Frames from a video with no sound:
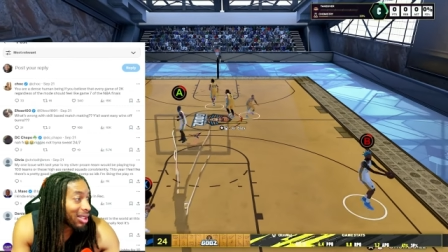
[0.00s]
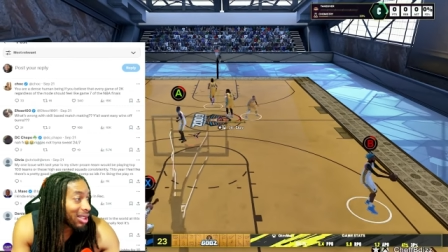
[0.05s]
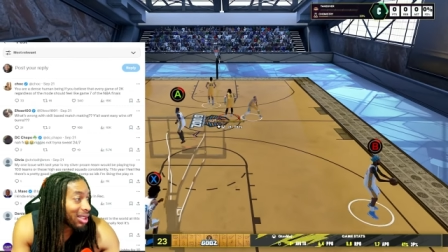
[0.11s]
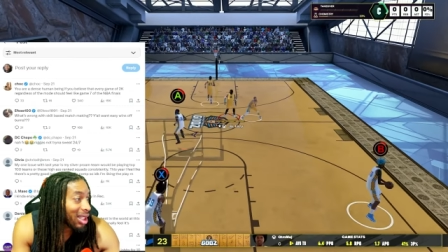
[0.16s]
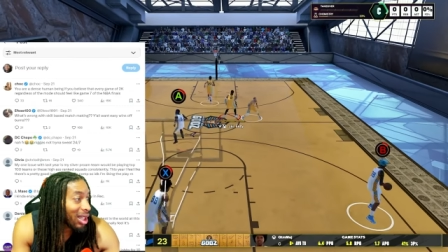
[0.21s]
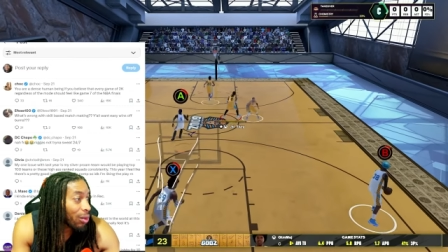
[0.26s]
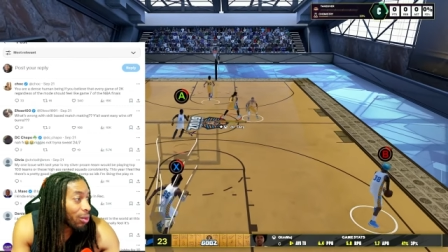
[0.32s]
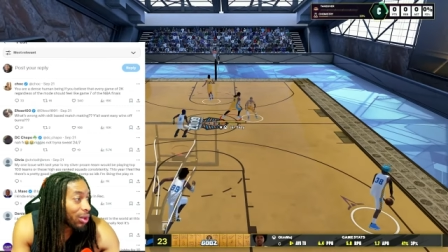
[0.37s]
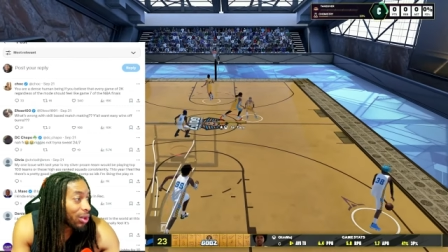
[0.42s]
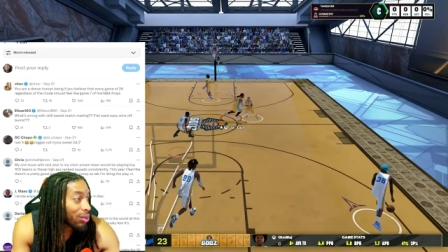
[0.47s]
He
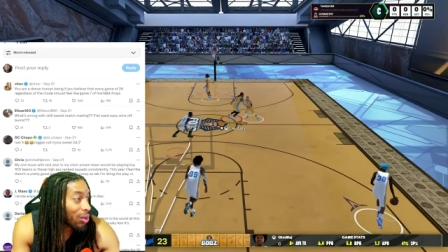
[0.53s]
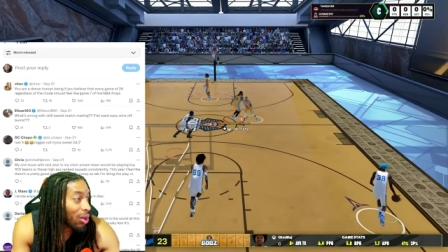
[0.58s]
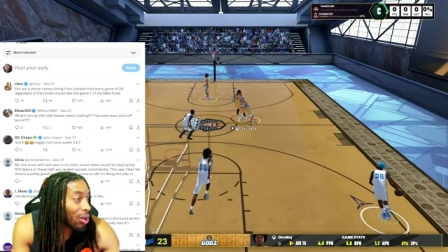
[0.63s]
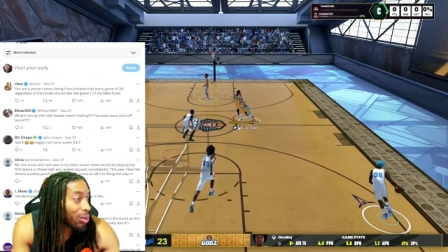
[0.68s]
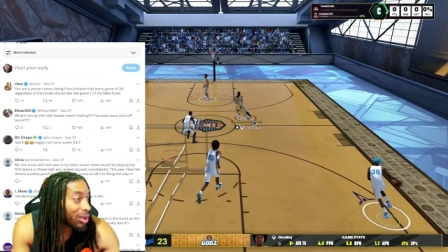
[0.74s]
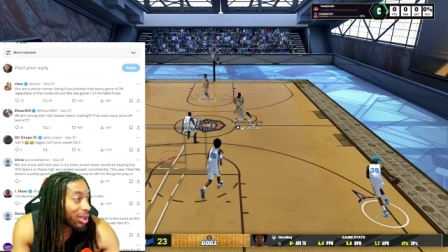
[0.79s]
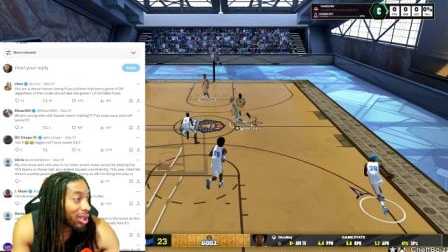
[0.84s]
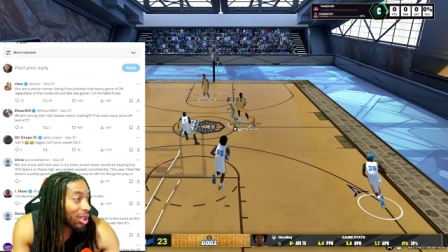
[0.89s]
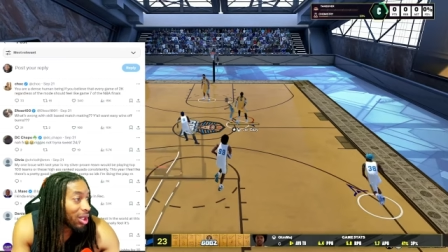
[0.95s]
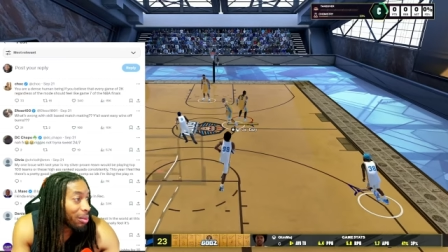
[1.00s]
said, what's wrong
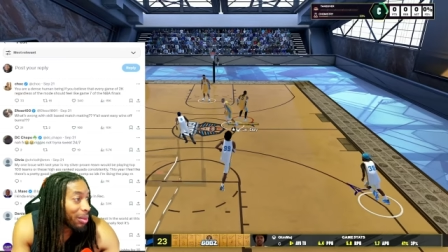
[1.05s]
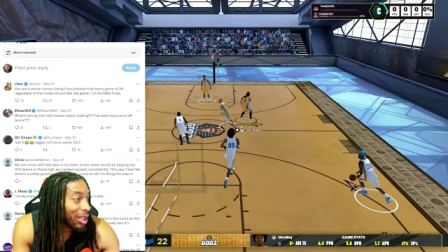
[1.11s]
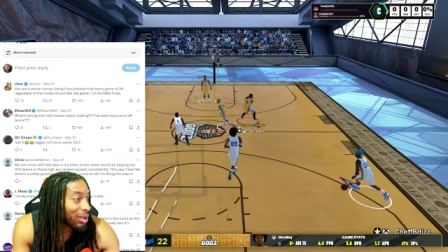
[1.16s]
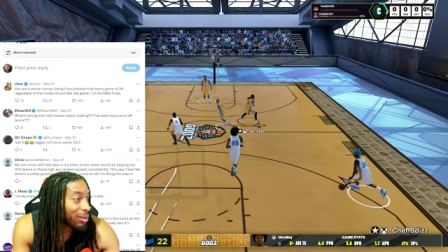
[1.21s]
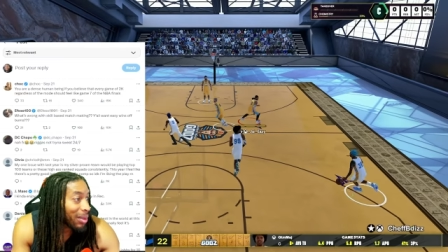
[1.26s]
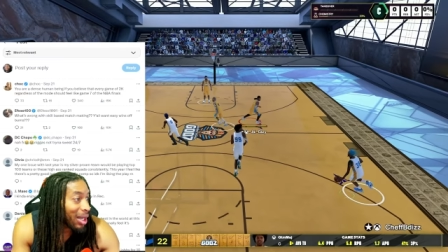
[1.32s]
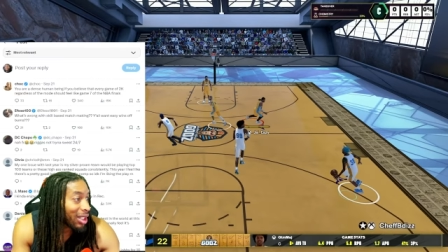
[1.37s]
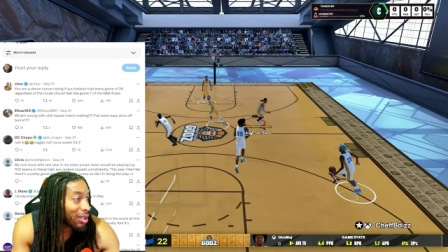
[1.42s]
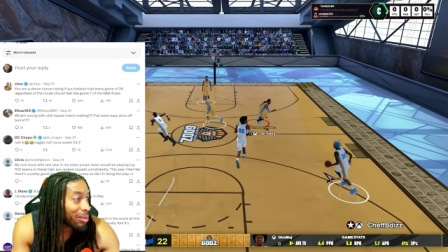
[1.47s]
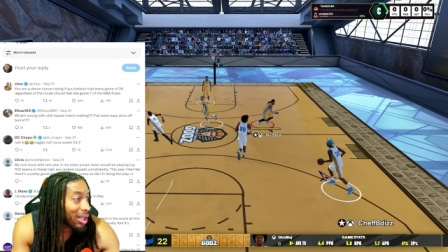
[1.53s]
with skill-based
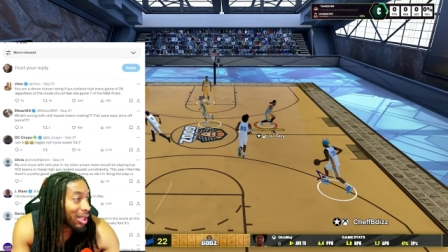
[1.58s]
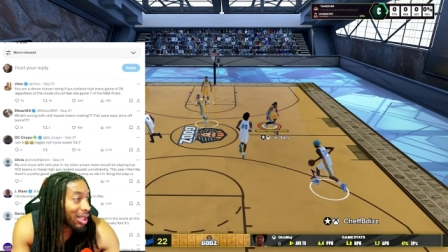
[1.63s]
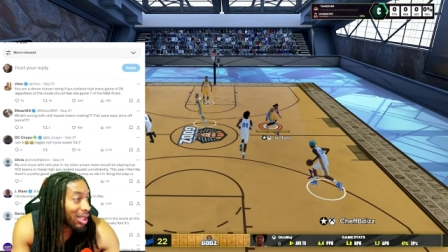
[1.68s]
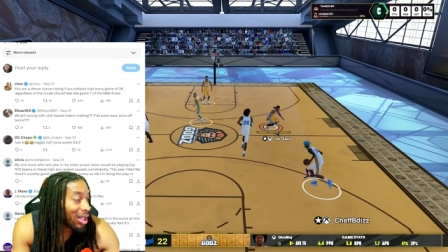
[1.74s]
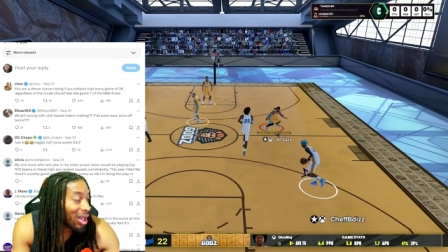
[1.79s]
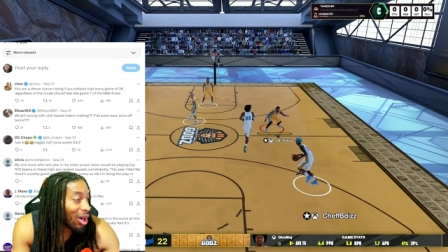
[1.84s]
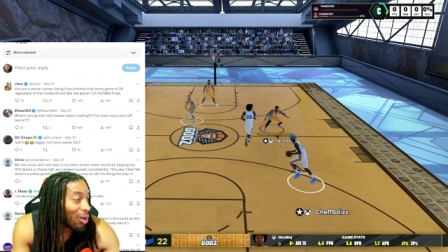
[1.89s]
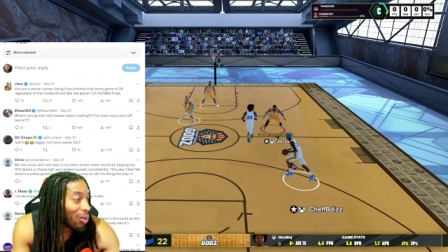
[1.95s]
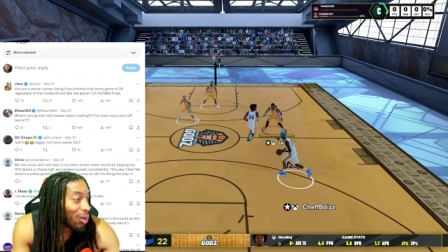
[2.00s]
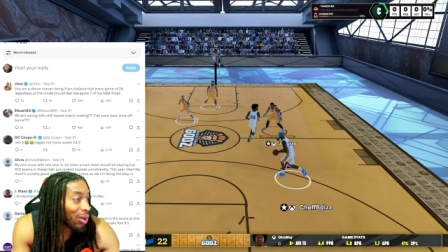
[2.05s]
matchmaking?
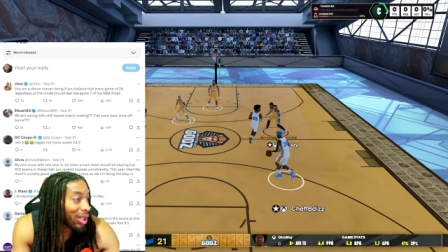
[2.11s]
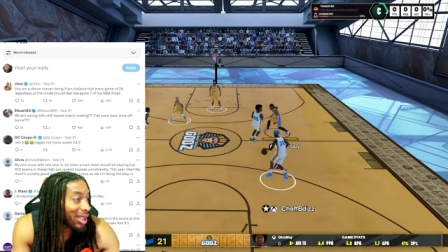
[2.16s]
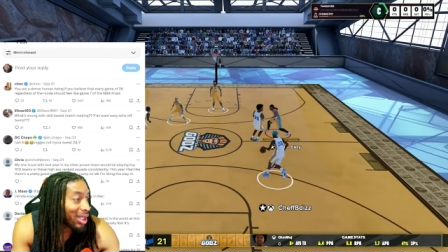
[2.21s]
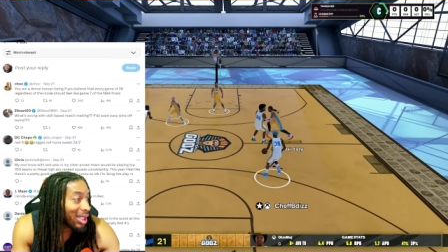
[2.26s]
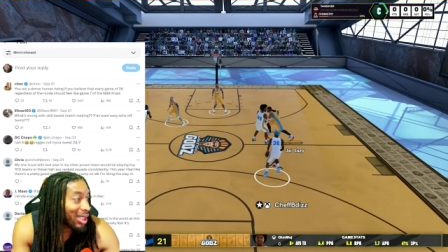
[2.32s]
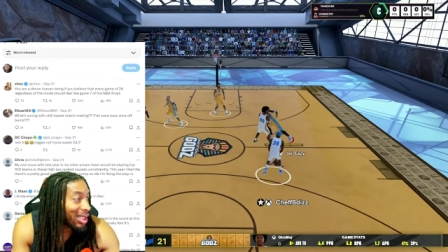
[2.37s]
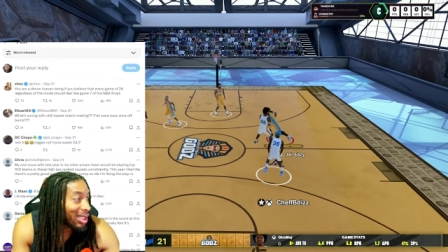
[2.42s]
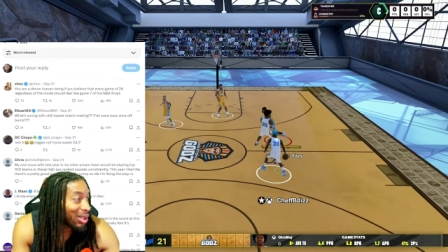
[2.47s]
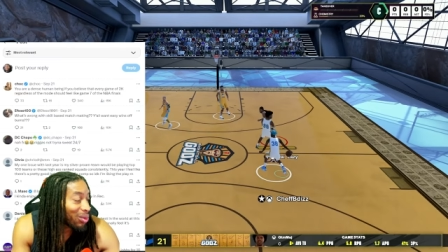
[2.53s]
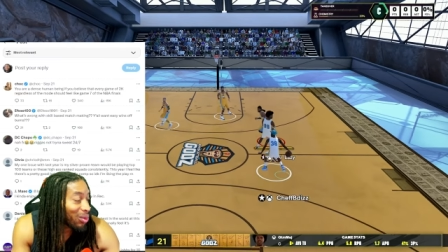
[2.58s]
Y'all want an
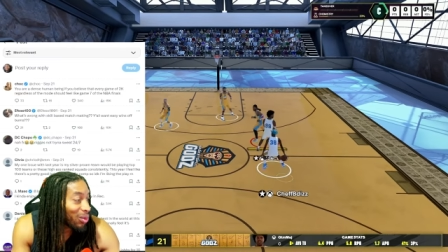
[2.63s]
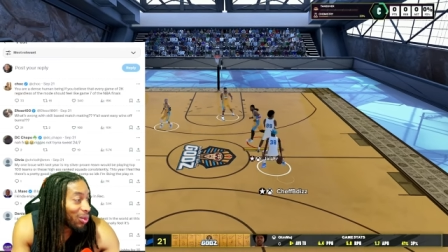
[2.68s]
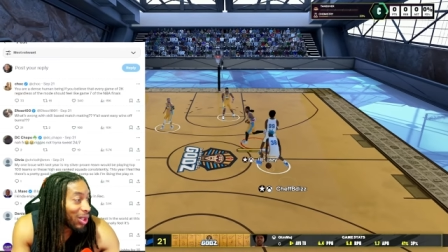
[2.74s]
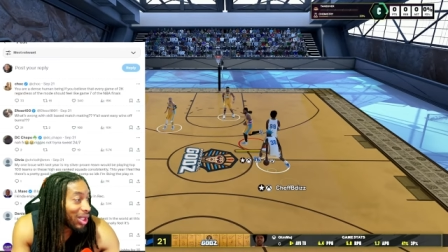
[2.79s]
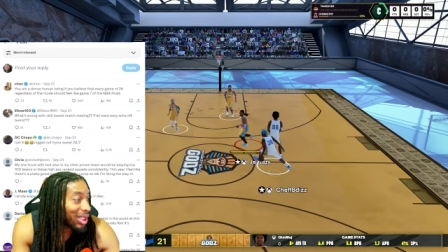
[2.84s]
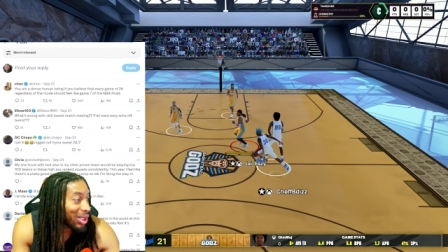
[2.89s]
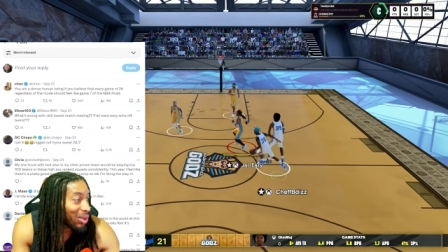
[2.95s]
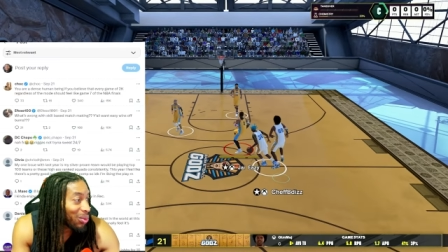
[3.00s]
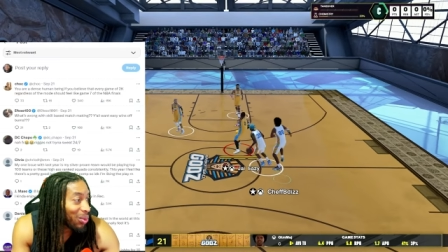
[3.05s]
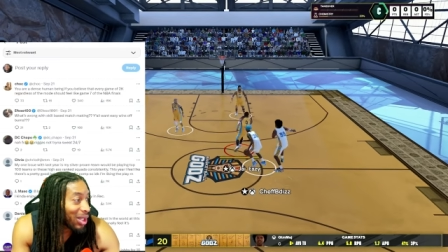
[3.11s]
easy,
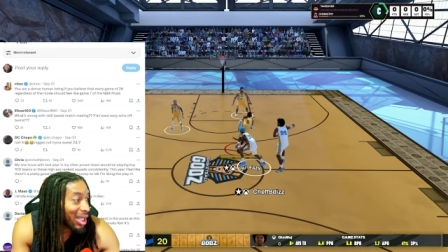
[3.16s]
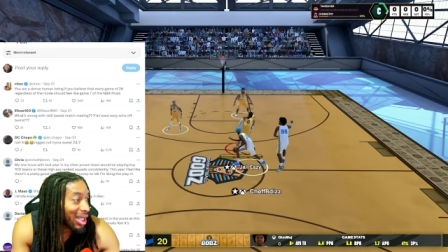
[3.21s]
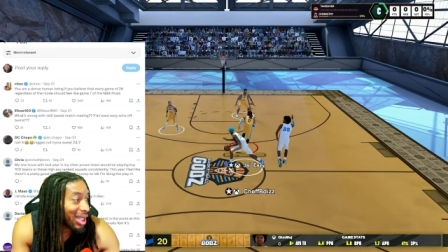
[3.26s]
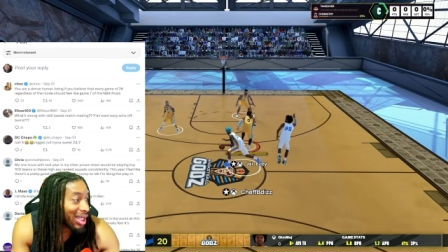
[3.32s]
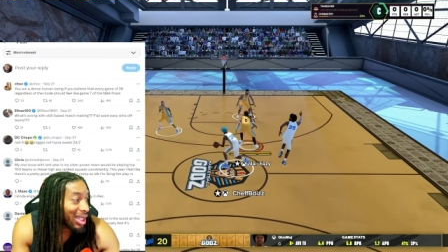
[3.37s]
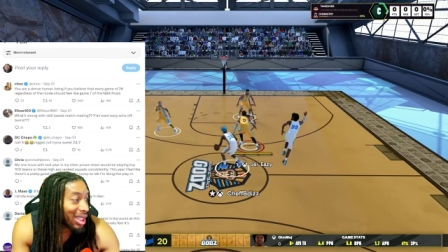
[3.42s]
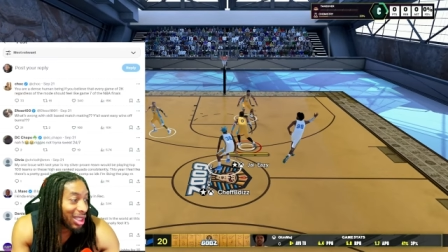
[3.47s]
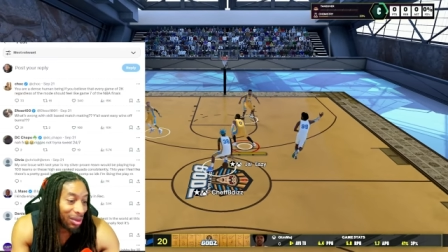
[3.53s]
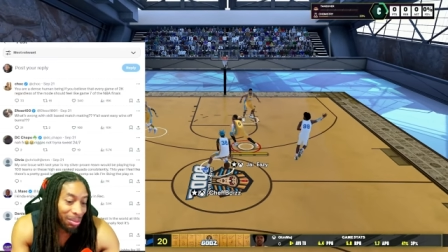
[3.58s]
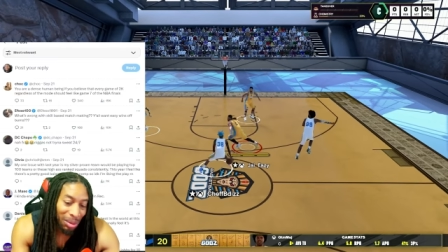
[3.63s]
easy win
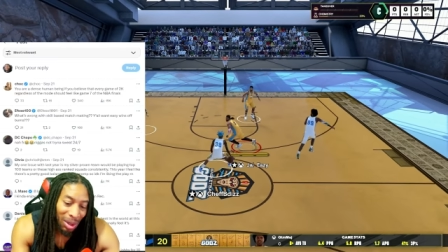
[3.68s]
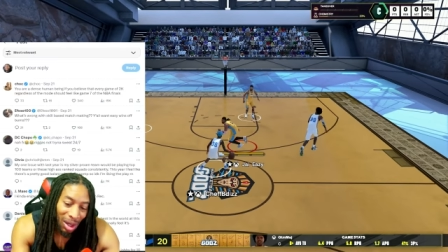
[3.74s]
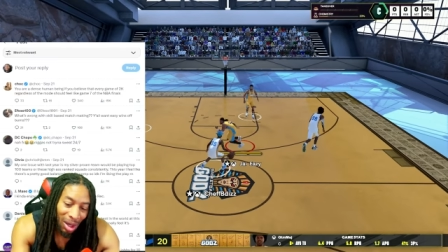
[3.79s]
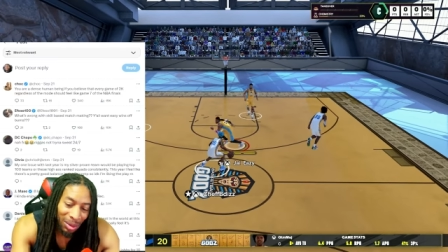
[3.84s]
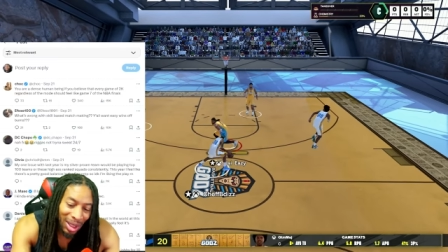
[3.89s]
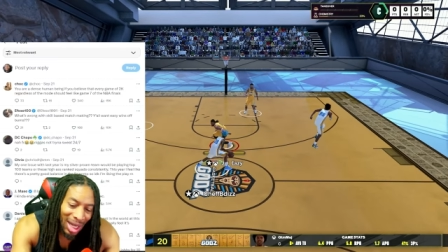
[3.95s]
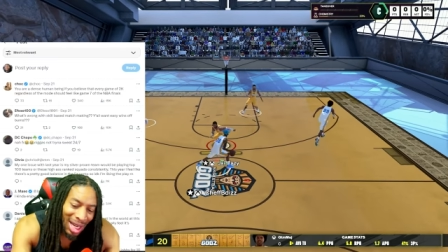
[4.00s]
against bums.